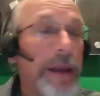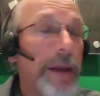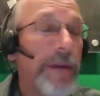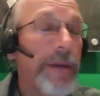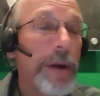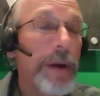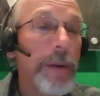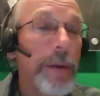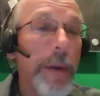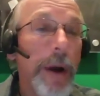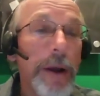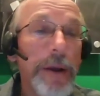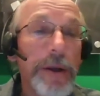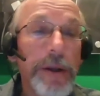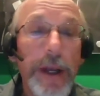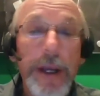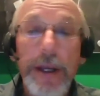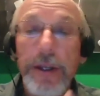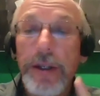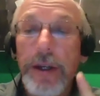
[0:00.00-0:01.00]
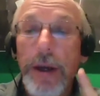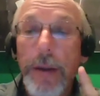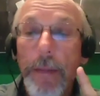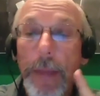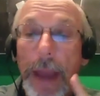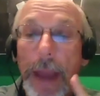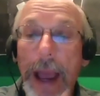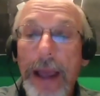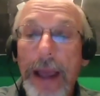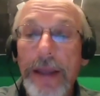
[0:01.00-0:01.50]
intermodulation and
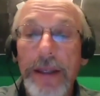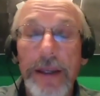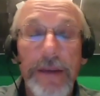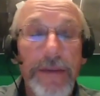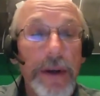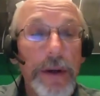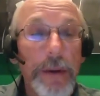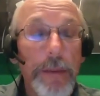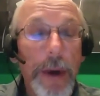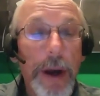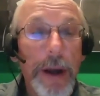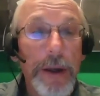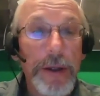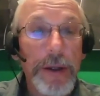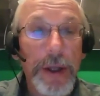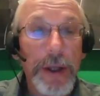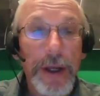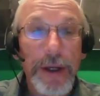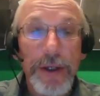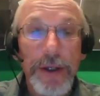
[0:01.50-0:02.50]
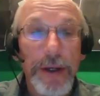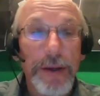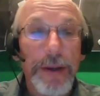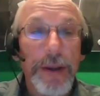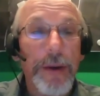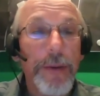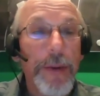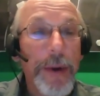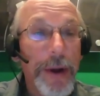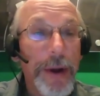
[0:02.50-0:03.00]
passive intermodulation
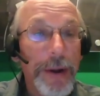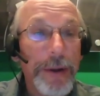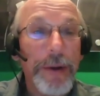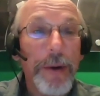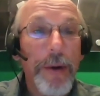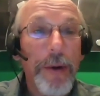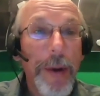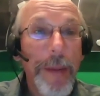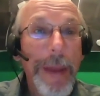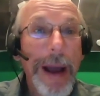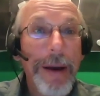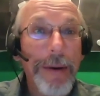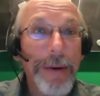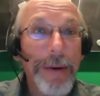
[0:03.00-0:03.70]
that we all know about